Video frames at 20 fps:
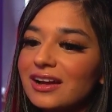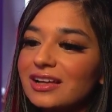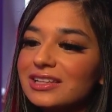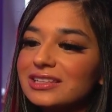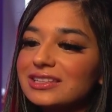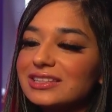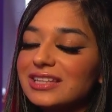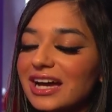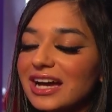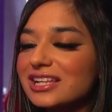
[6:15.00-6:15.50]

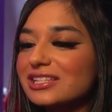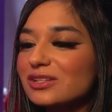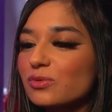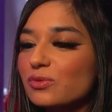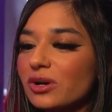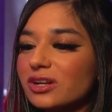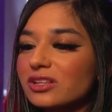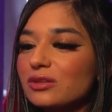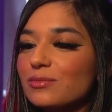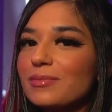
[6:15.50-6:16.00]
that's
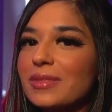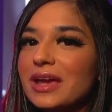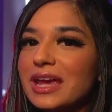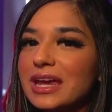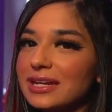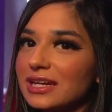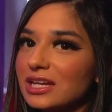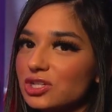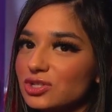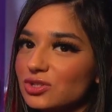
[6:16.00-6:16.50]
one of the
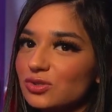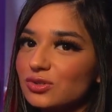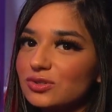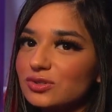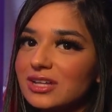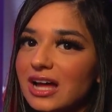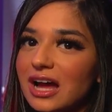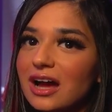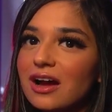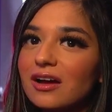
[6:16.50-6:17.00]
main issues
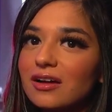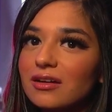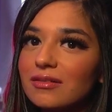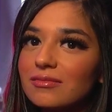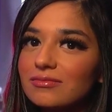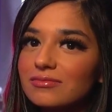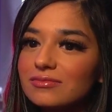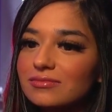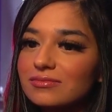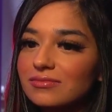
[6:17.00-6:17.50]
that
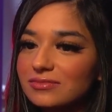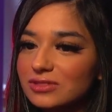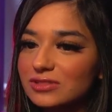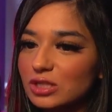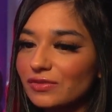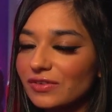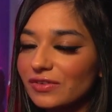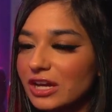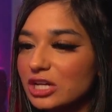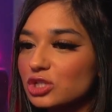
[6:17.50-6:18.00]

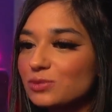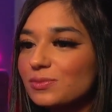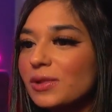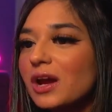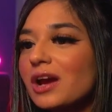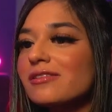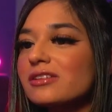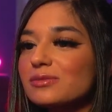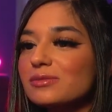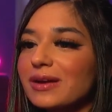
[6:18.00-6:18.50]
South Asian
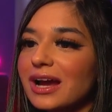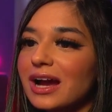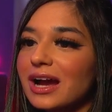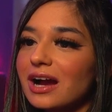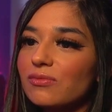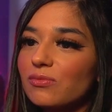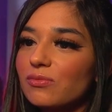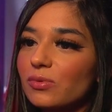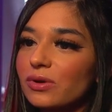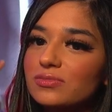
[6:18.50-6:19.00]
parents might
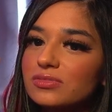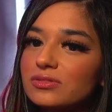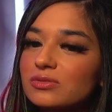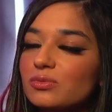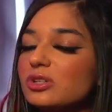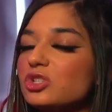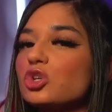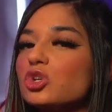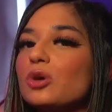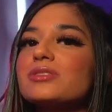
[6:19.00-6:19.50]
have with
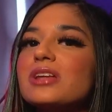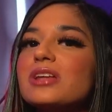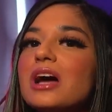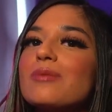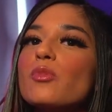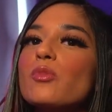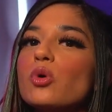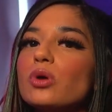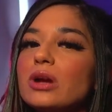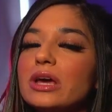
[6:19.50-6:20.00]
jobs that are
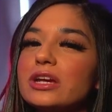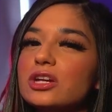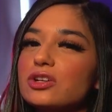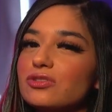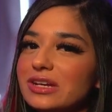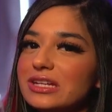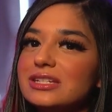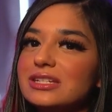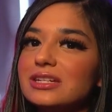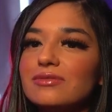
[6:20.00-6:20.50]
more like
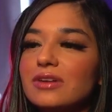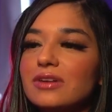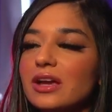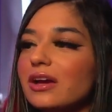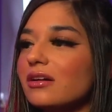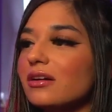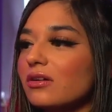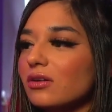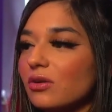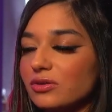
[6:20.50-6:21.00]
creative,
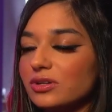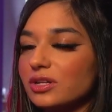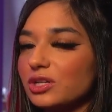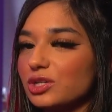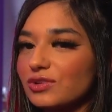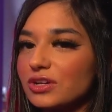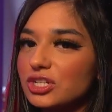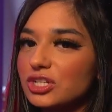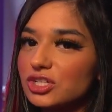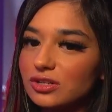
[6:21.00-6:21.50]
like content
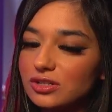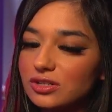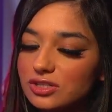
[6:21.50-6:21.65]
creation.